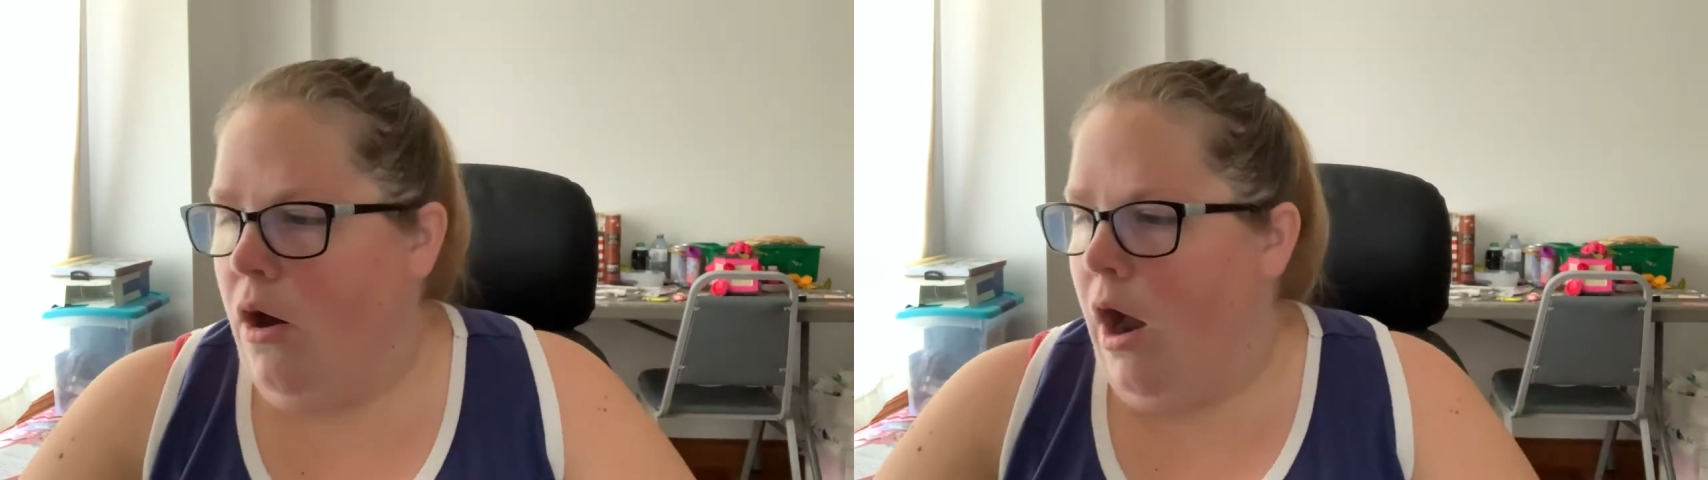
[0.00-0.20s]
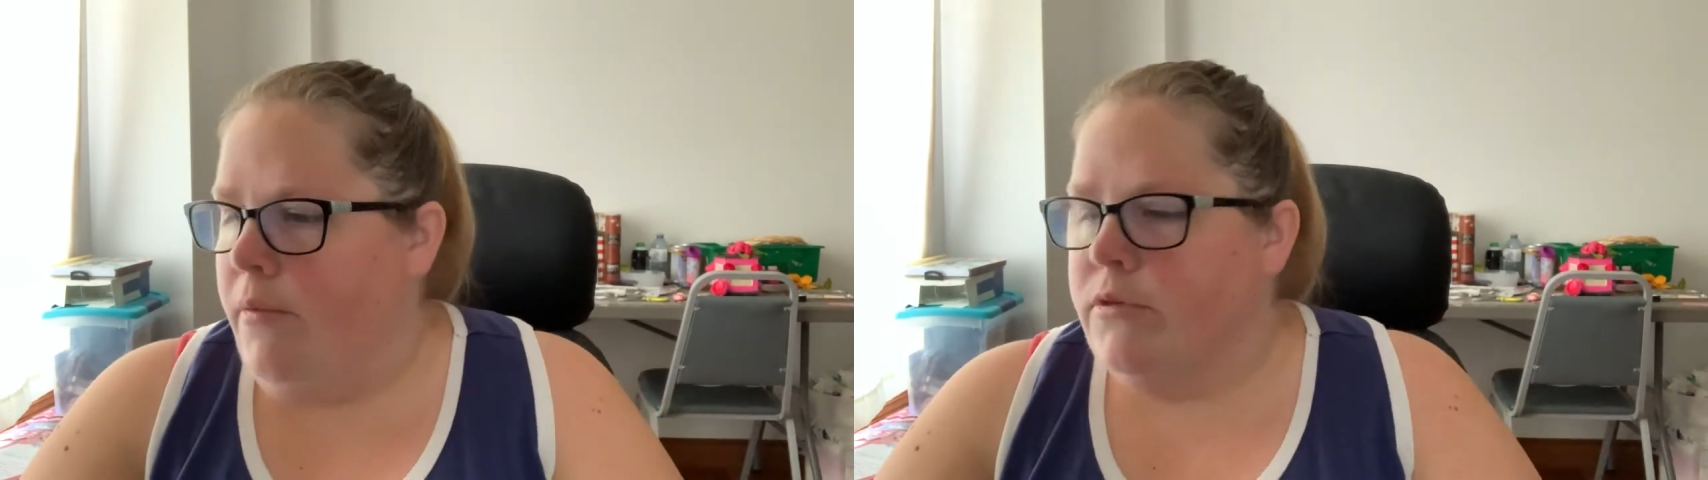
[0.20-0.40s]

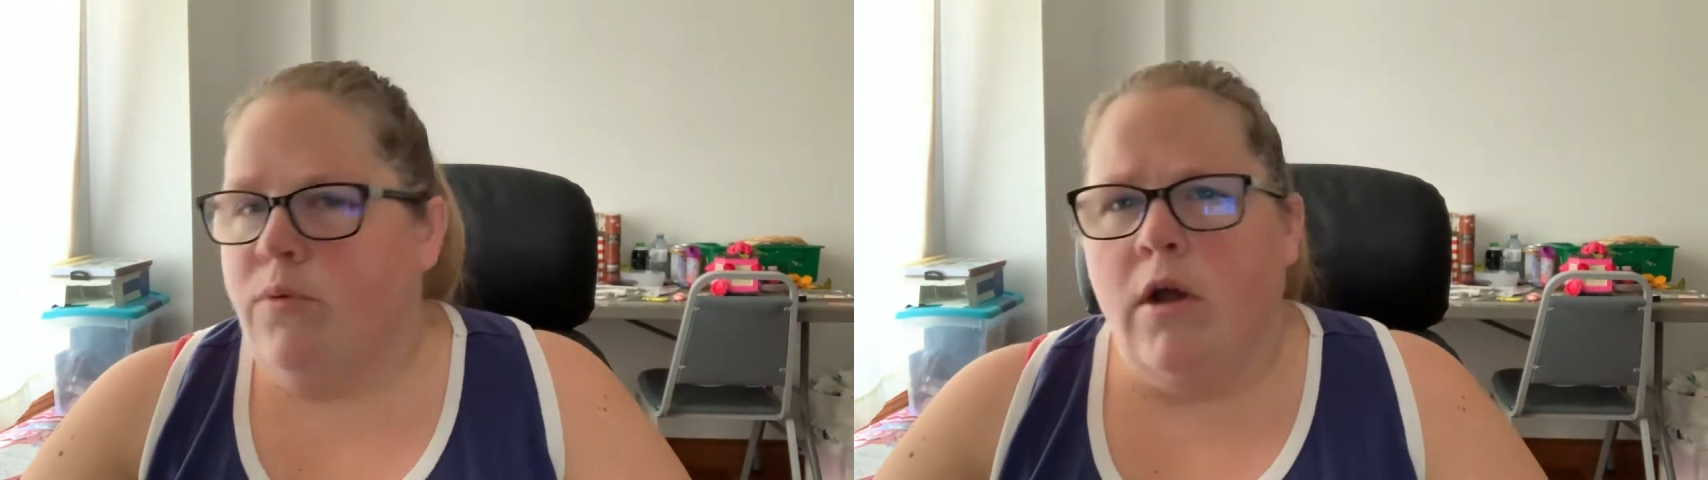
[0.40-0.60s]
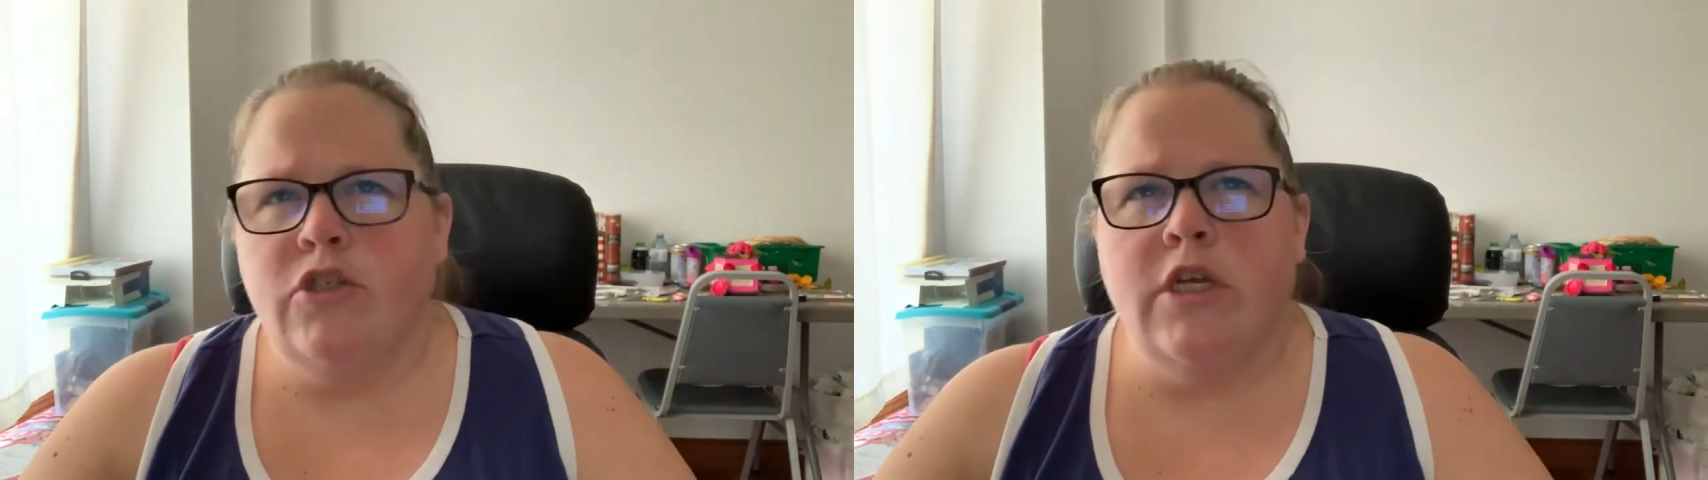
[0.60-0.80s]
I was
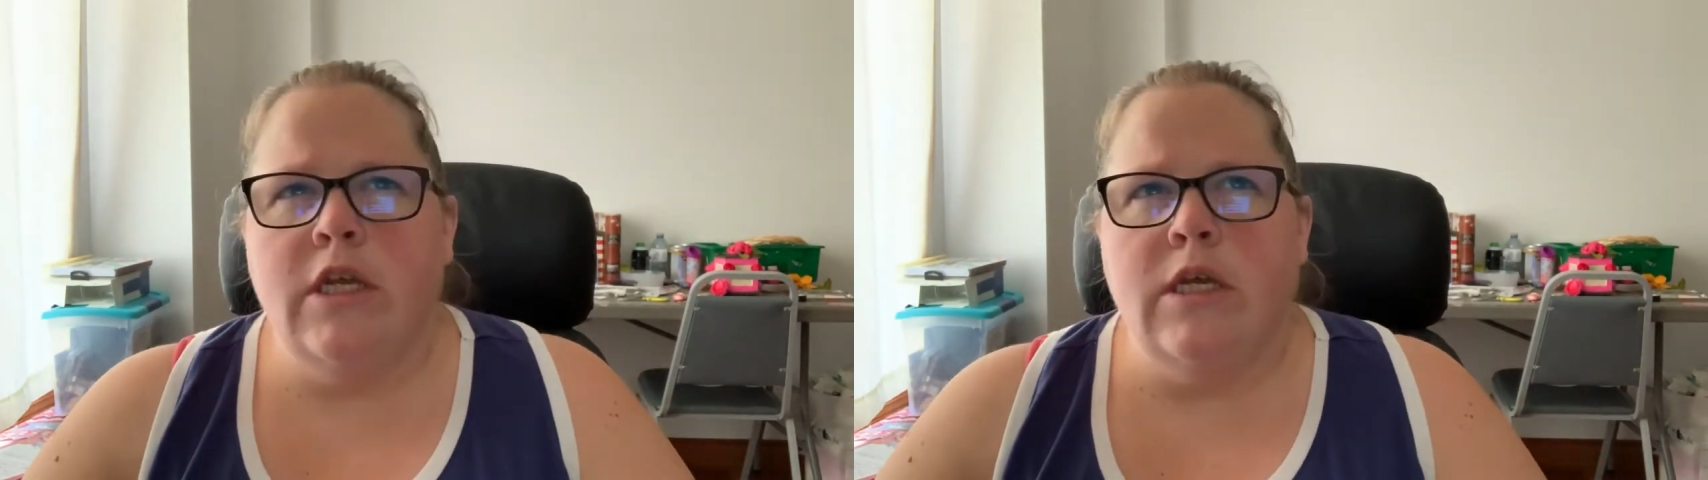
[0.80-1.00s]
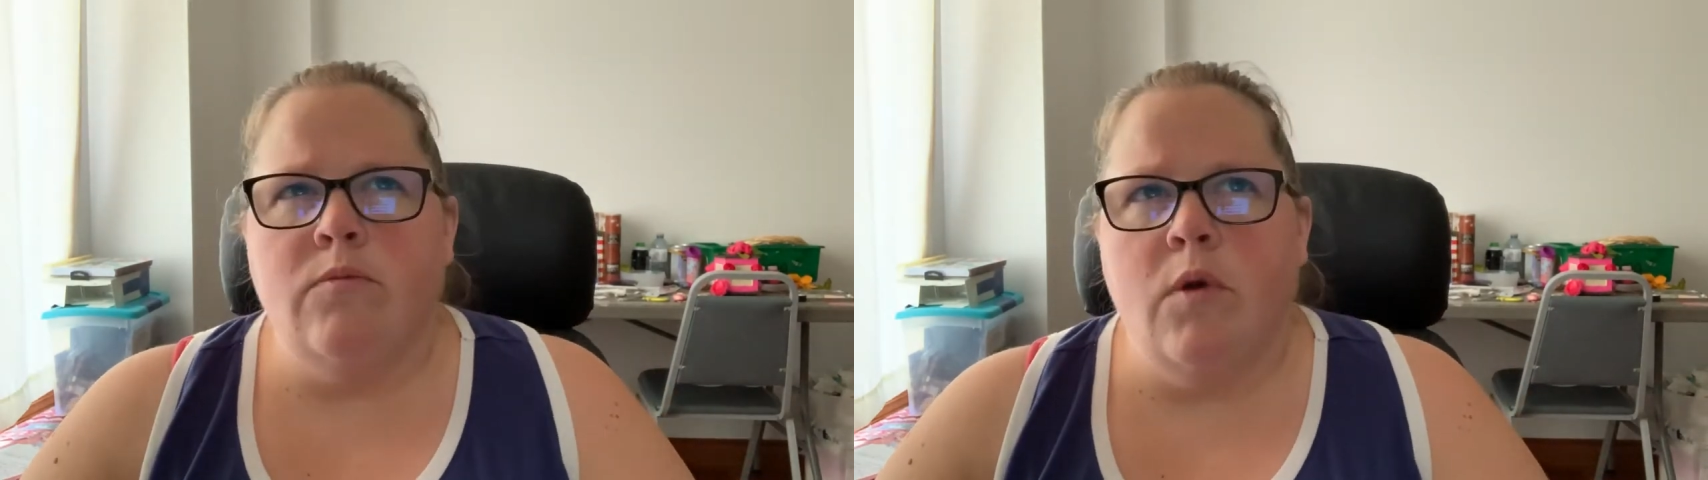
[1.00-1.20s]

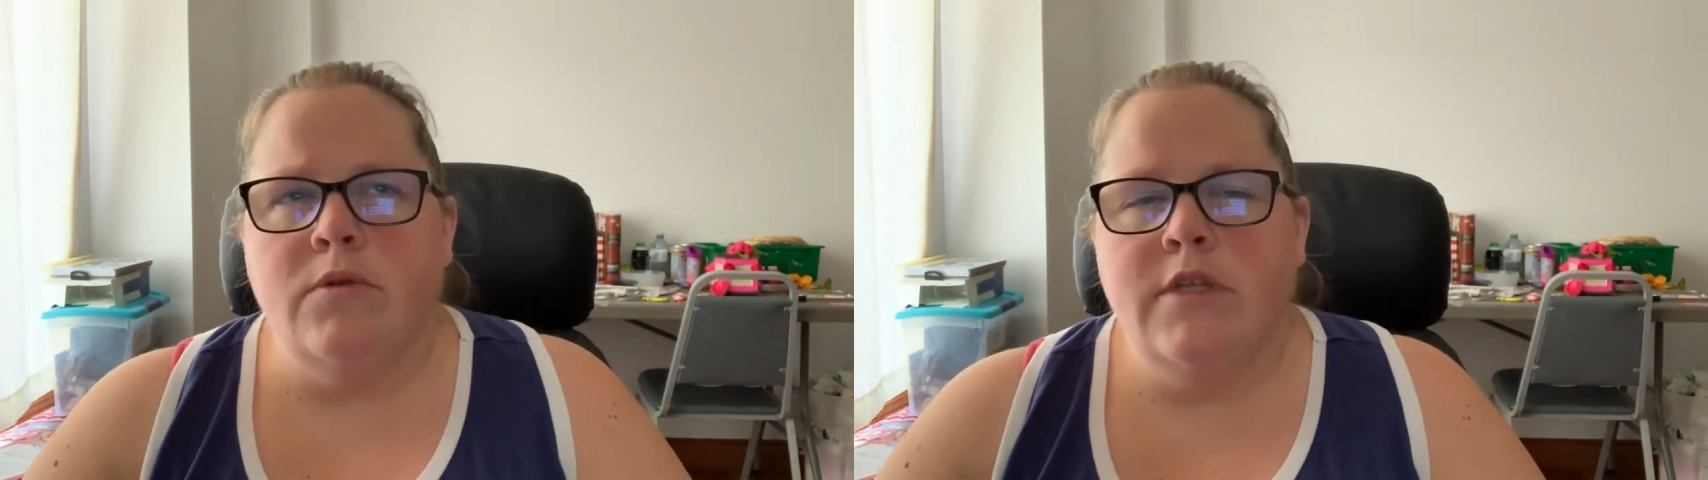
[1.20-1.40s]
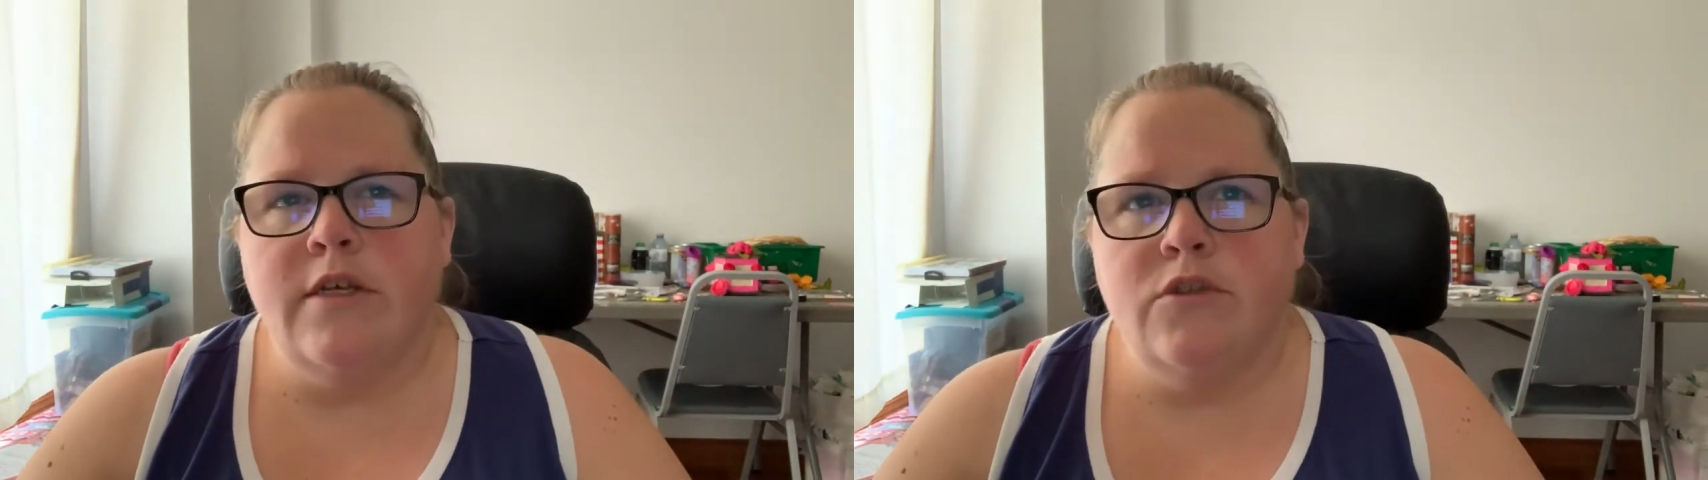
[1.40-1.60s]
watching
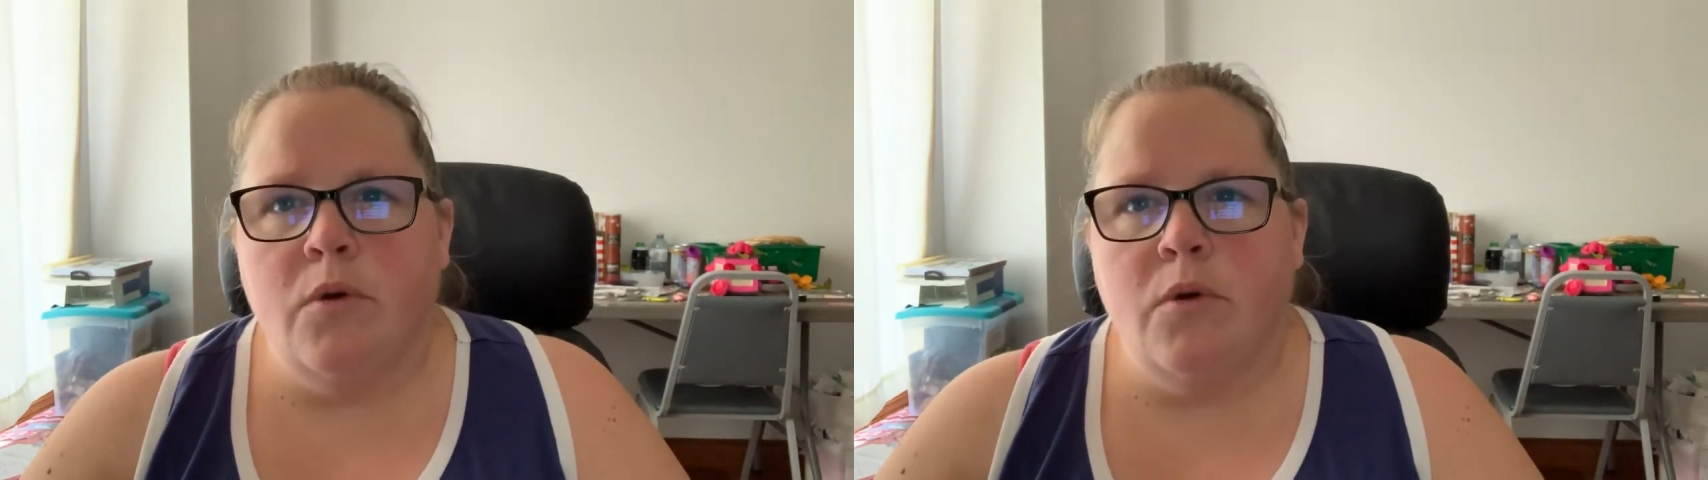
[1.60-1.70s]
Rose Likes